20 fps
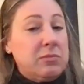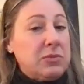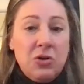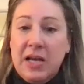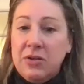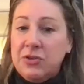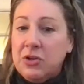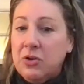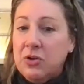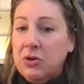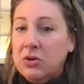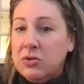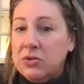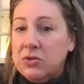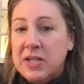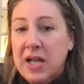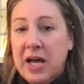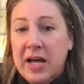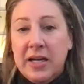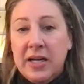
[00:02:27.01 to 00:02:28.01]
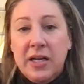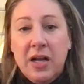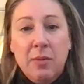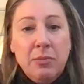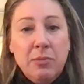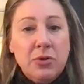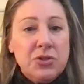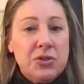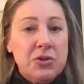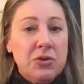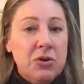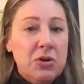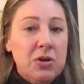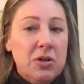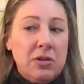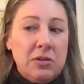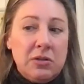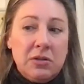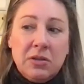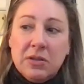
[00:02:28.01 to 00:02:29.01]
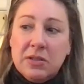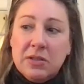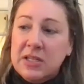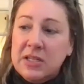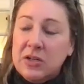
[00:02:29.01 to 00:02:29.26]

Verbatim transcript: turns out the girl who's not a numbers girl